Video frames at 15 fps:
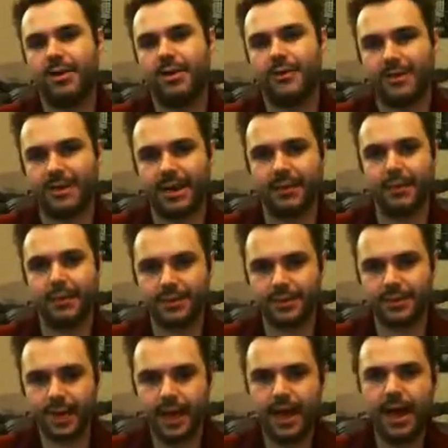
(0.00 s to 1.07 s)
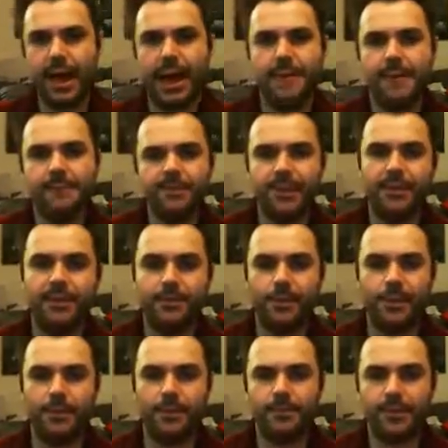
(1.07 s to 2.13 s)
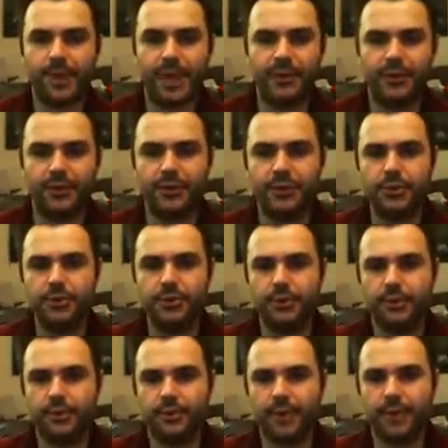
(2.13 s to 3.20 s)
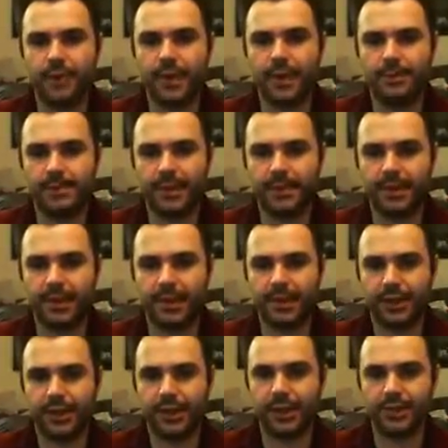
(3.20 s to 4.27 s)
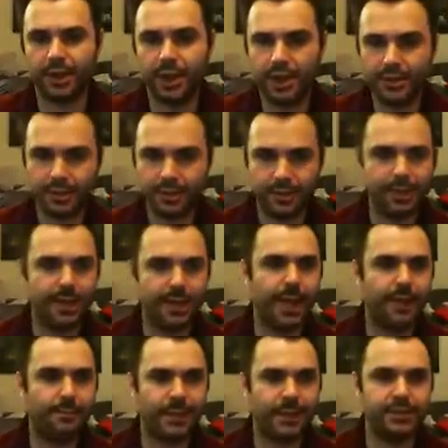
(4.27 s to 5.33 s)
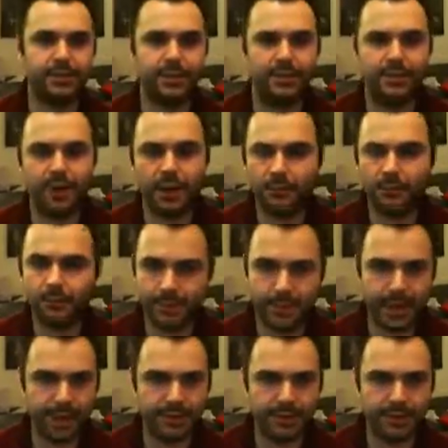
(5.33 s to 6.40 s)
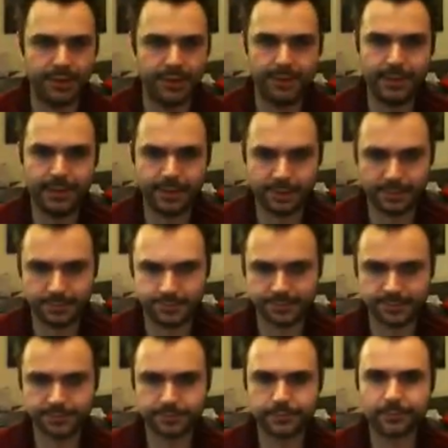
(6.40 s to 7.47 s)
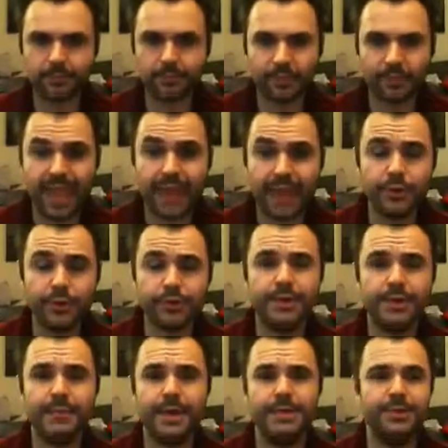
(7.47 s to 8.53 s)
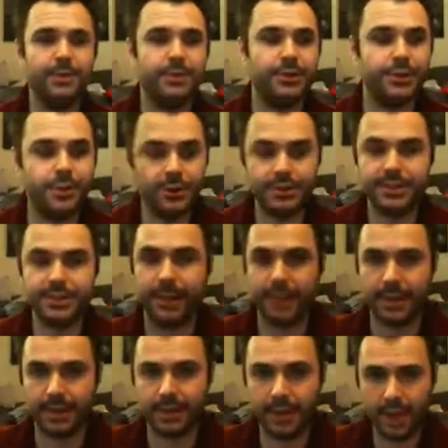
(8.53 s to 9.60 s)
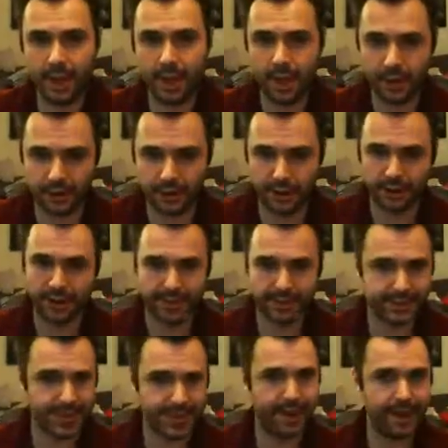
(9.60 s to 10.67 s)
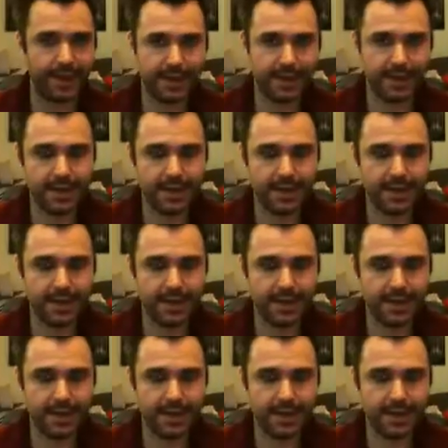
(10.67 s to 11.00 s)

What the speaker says: for summons. Furthermore, if you do roll up something like Cursed Earth, it makes your invulns better on your demons. And it also means that when you do summon, you're not going to scatter,